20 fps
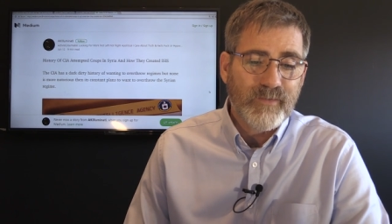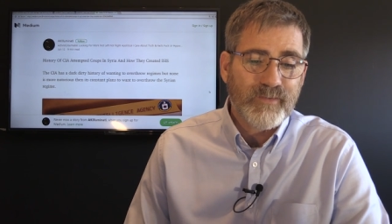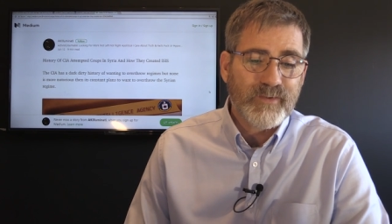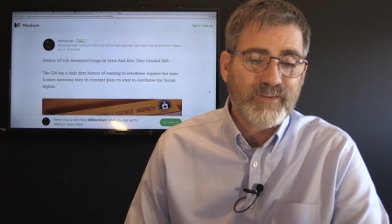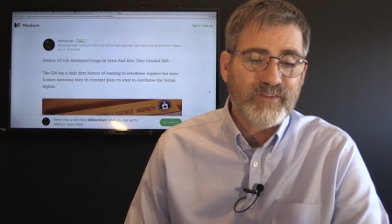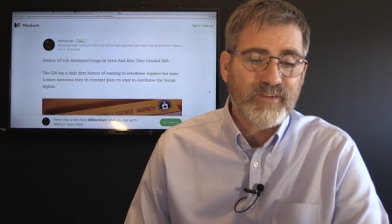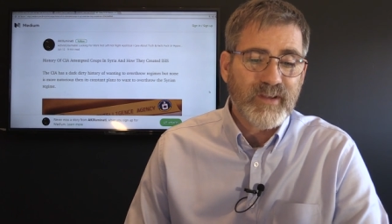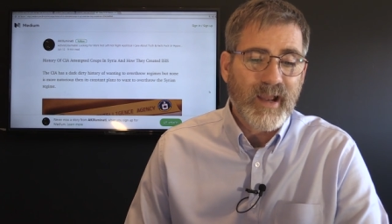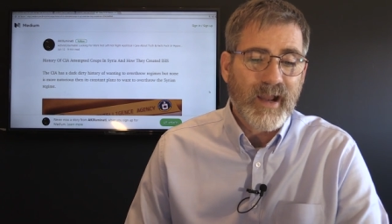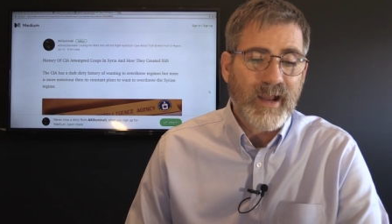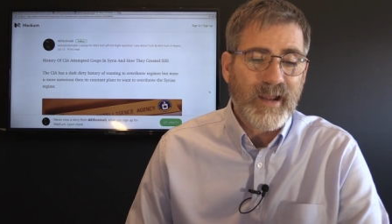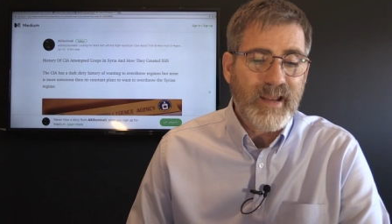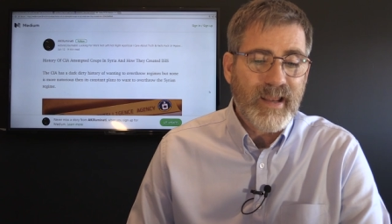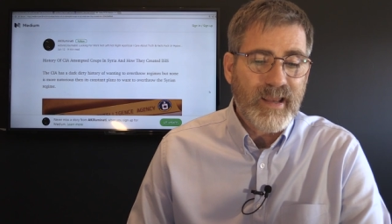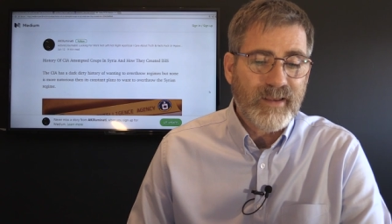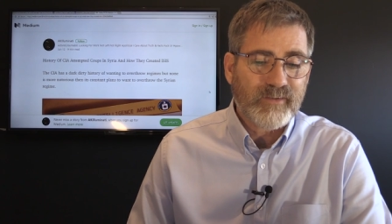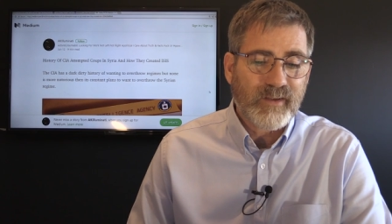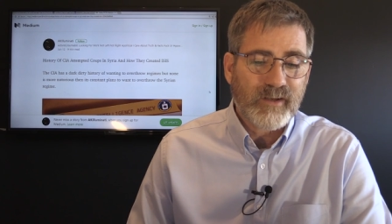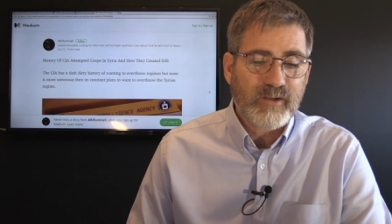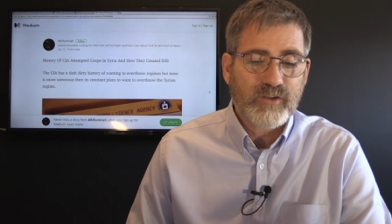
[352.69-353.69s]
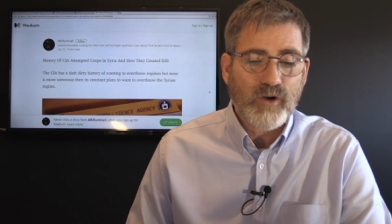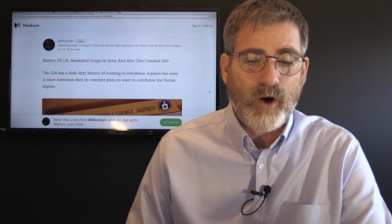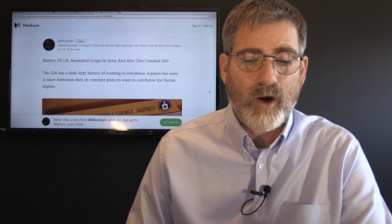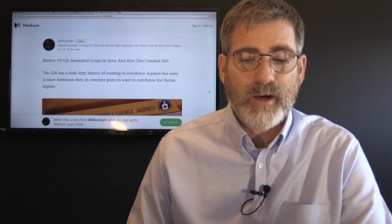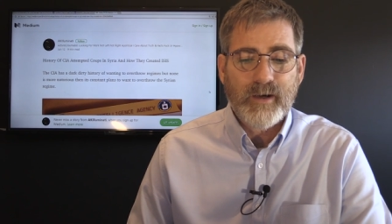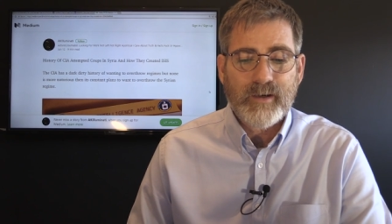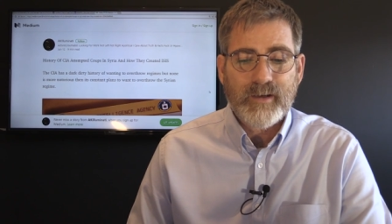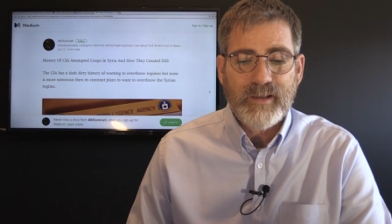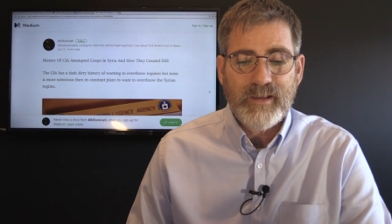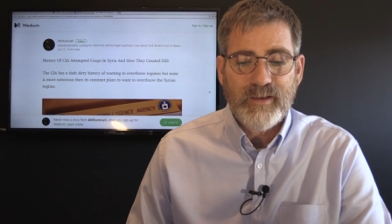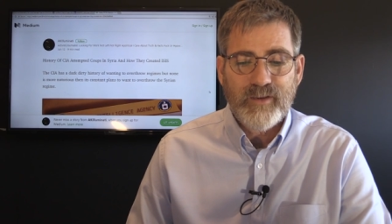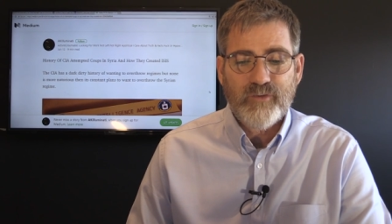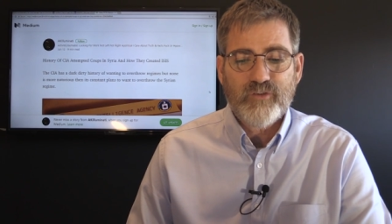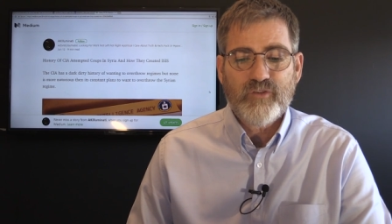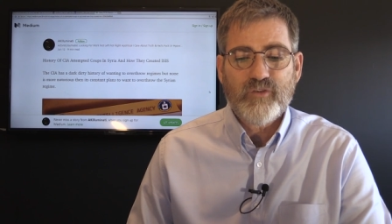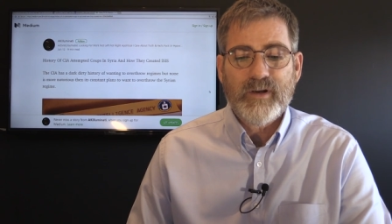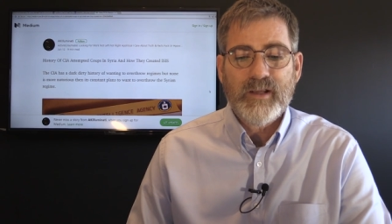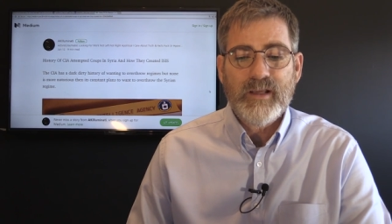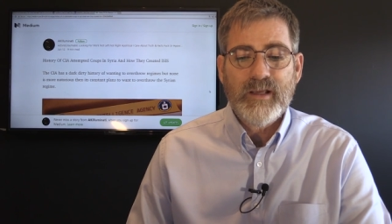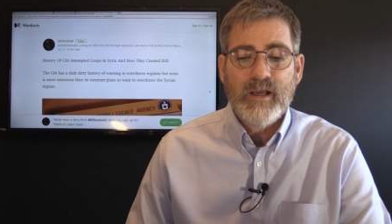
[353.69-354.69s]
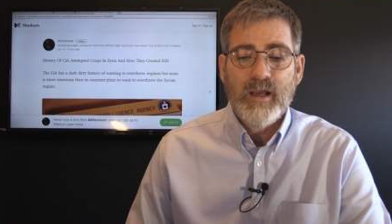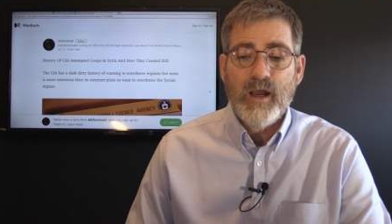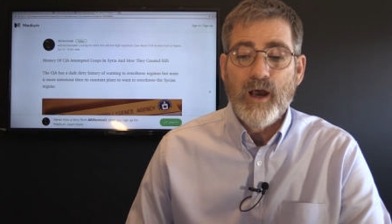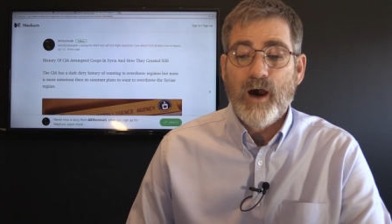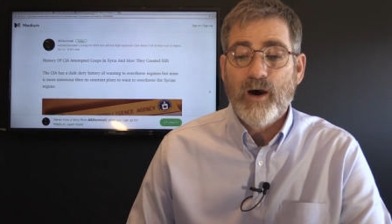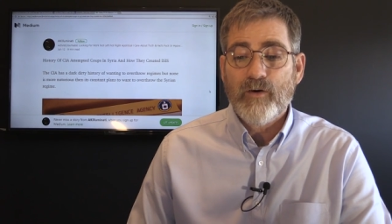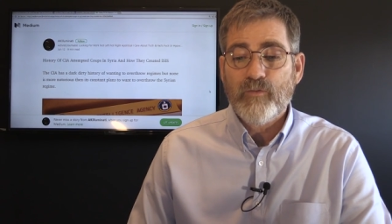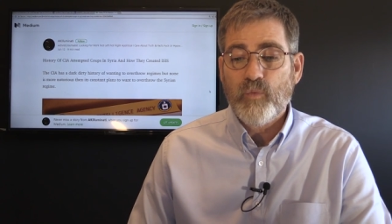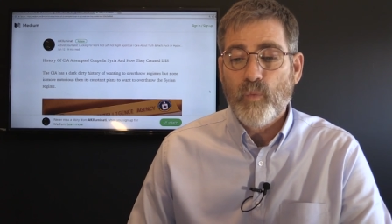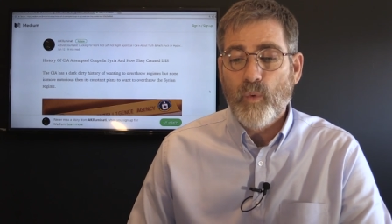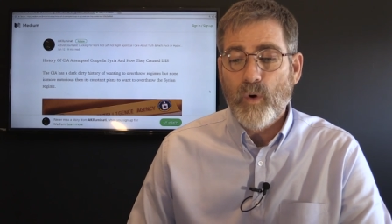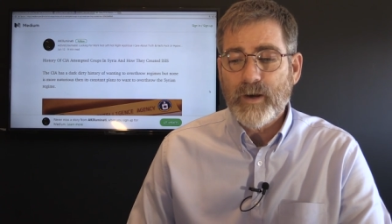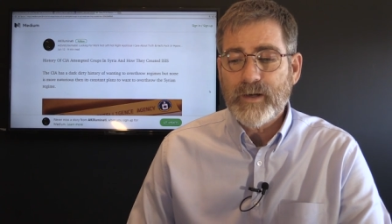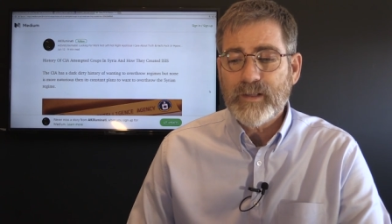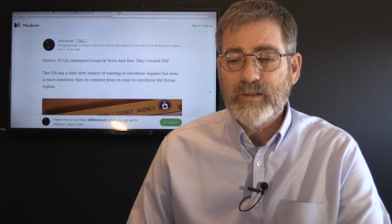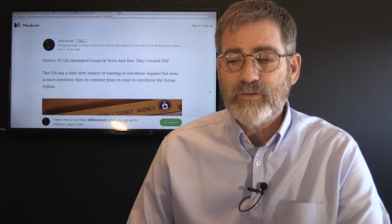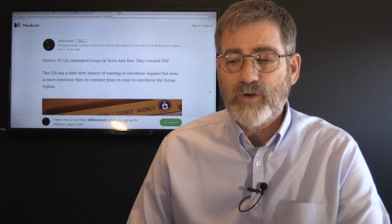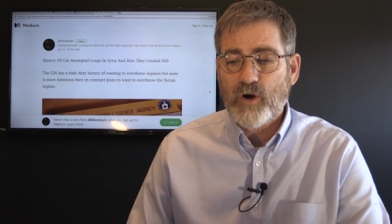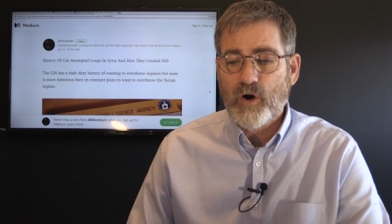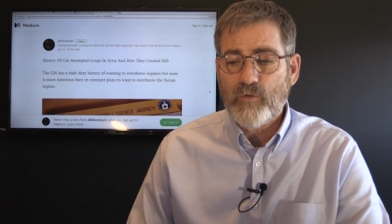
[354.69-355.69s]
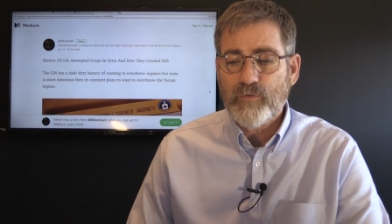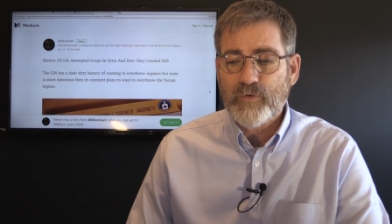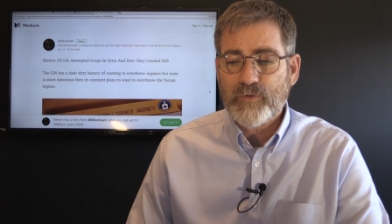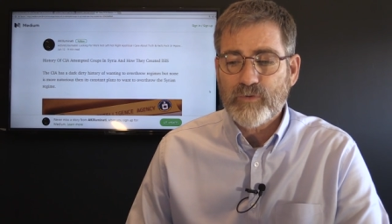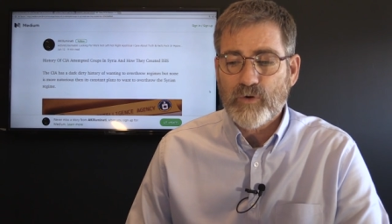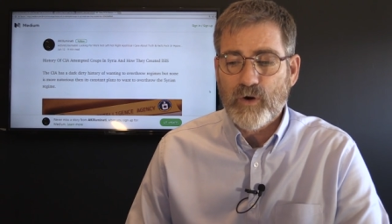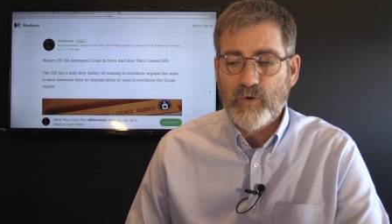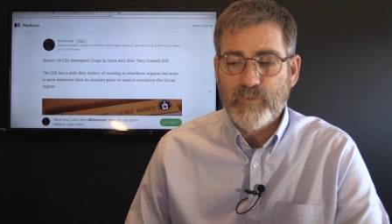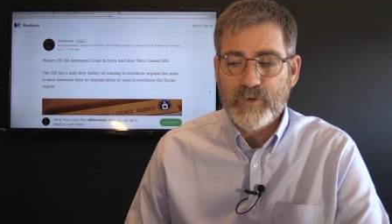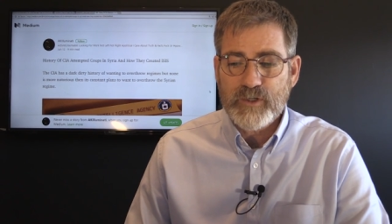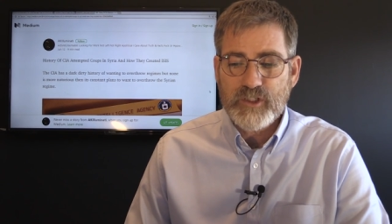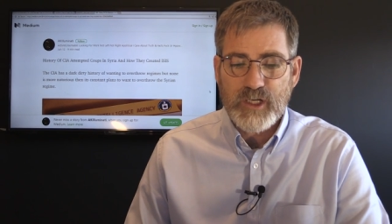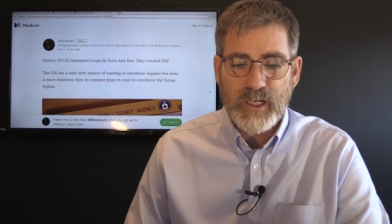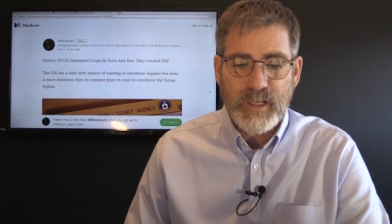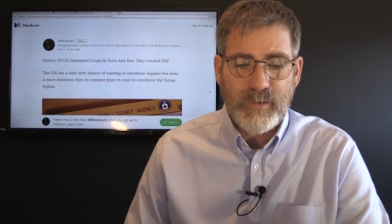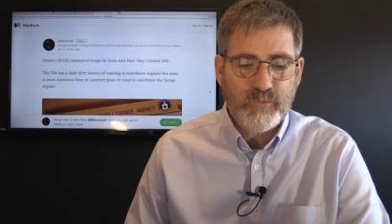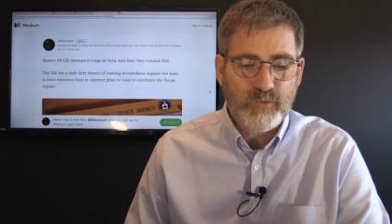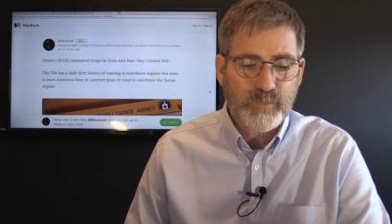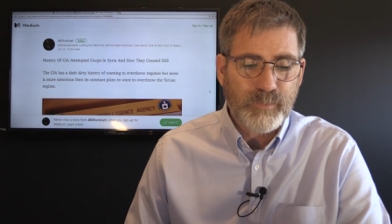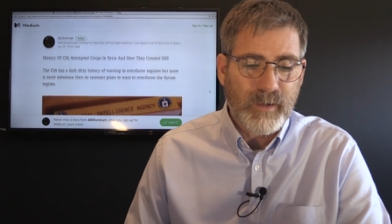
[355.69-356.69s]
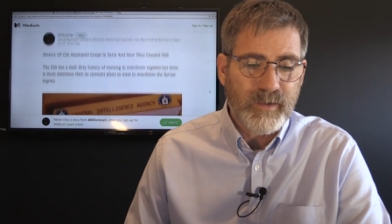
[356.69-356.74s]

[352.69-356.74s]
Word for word: The CIA has a dark history of wanting to overthrow regimes,